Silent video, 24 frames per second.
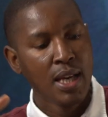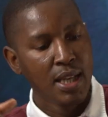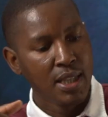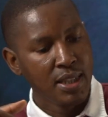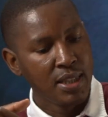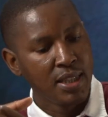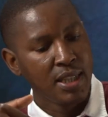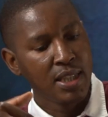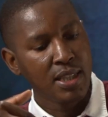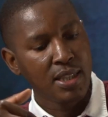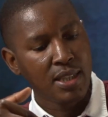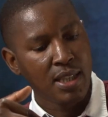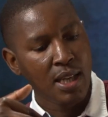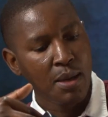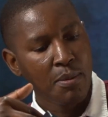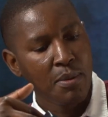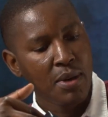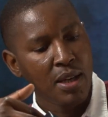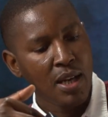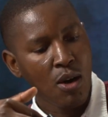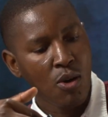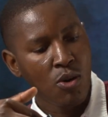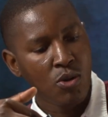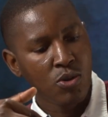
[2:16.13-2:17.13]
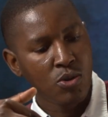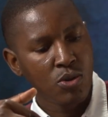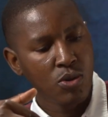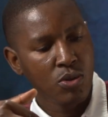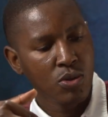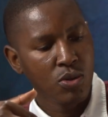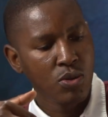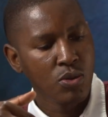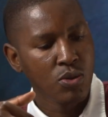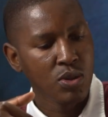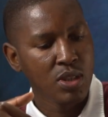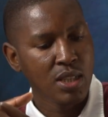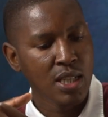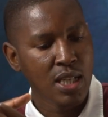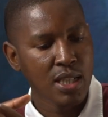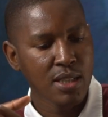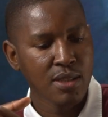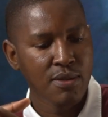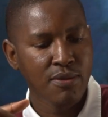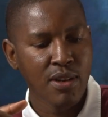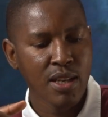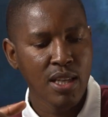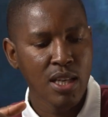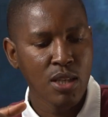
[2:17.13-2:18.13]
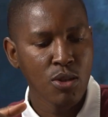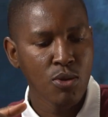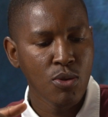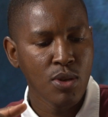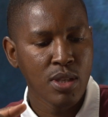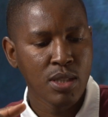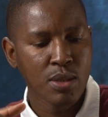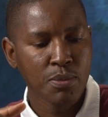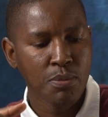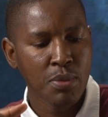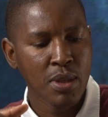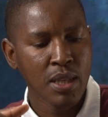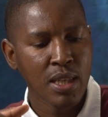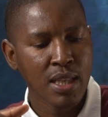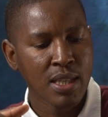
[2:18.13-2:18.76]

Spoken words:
This camera also do charge via USB